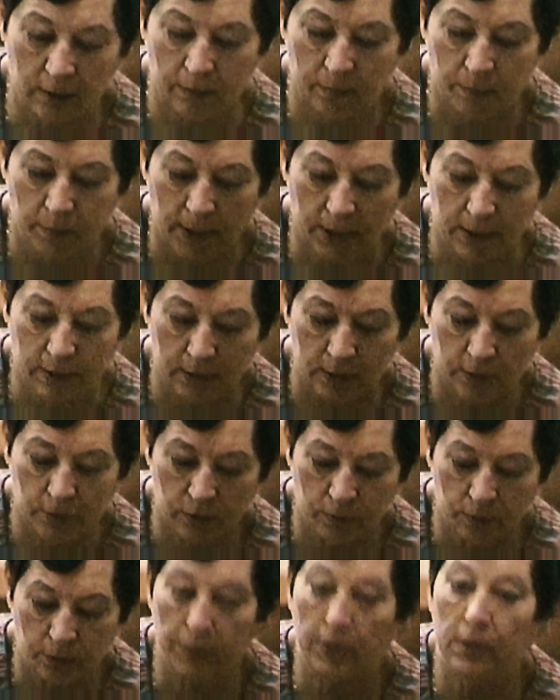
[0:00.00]
little money
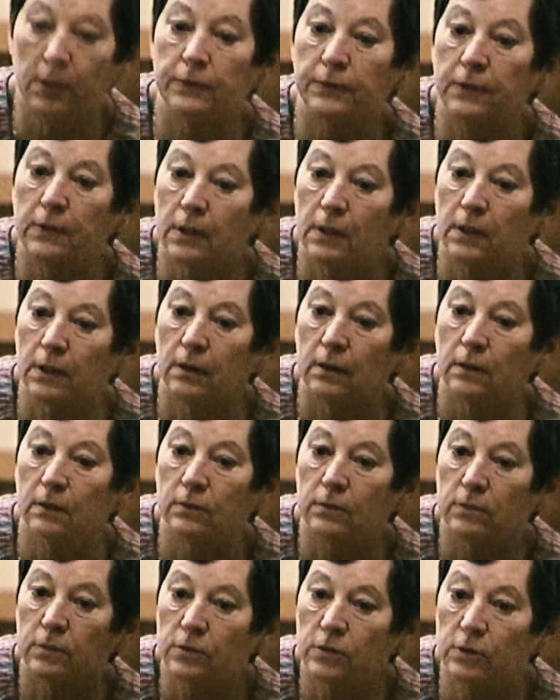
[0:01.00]
to build the
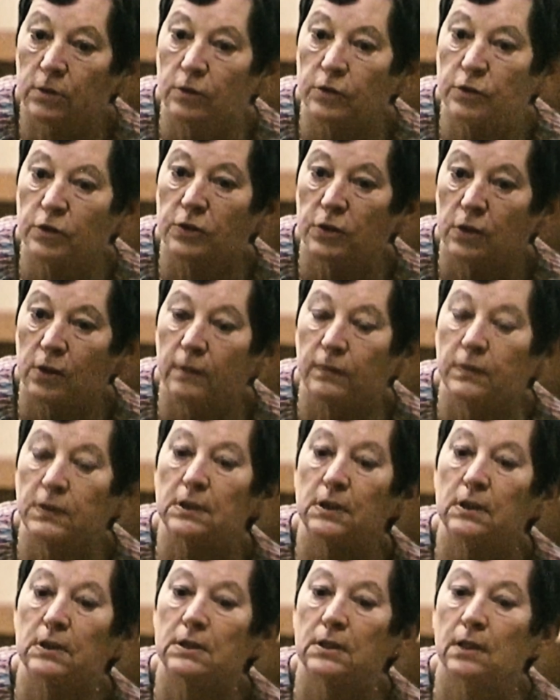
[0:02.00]
social
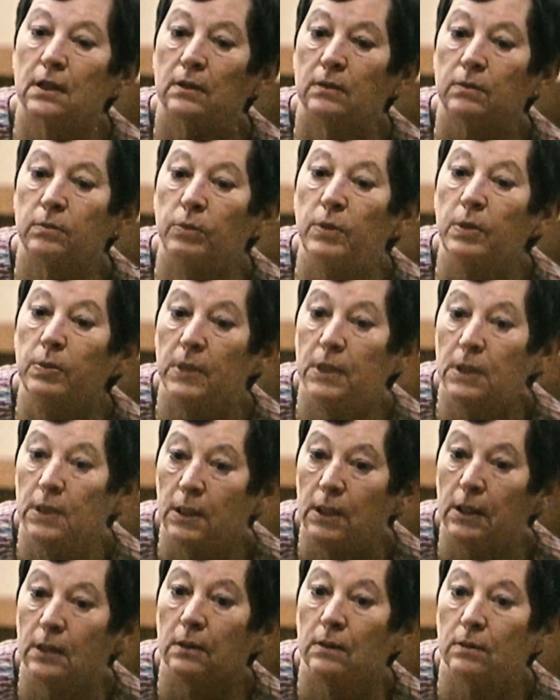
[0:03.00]
services that women
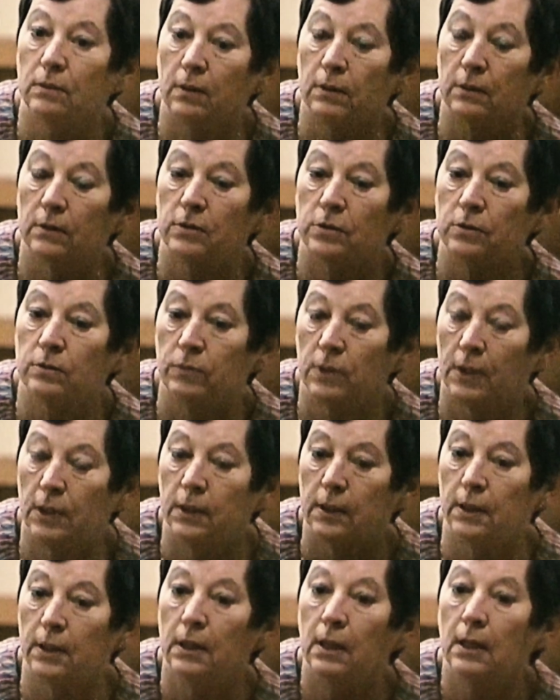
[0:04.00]
need in order to
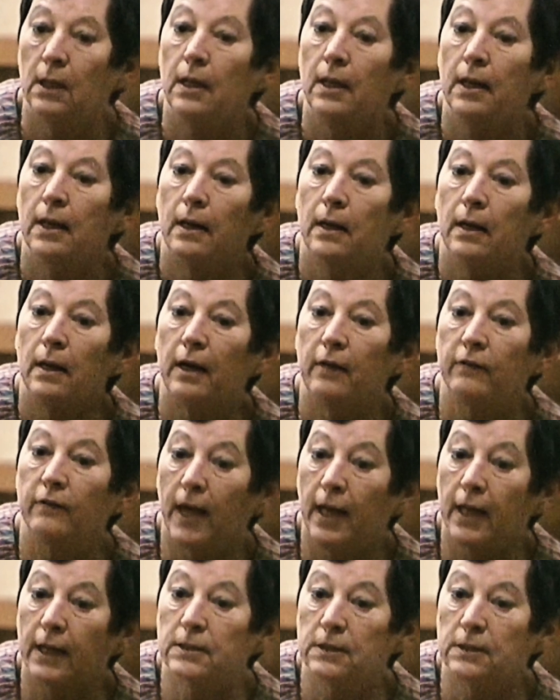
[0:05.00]
really have
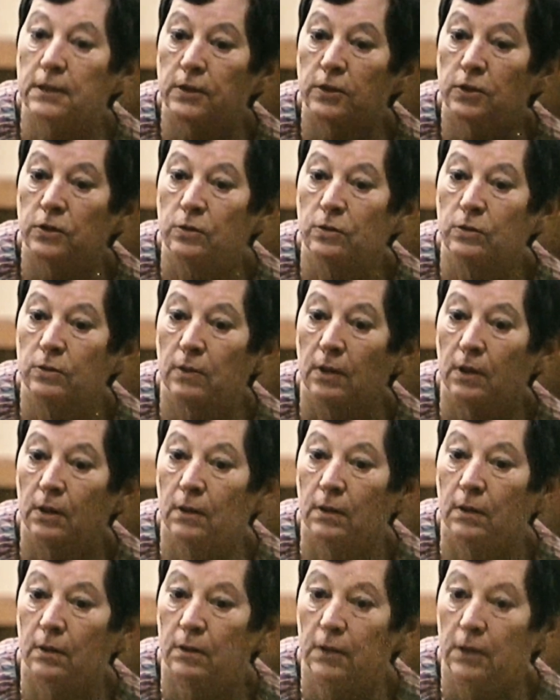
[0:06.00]
access to
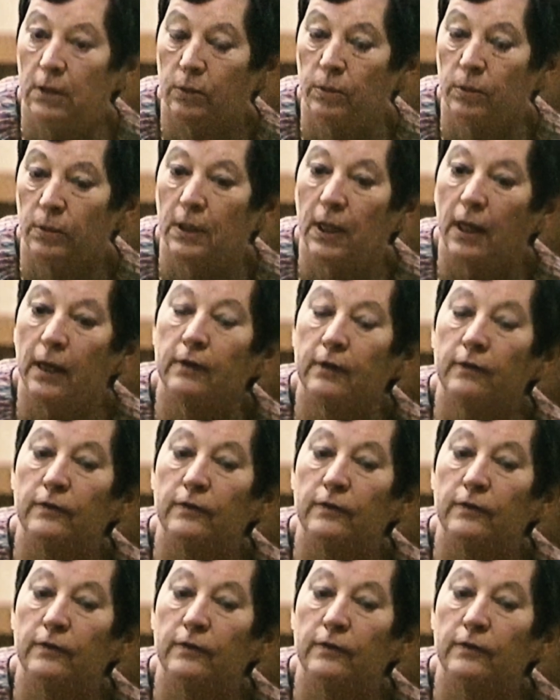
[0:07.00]
equal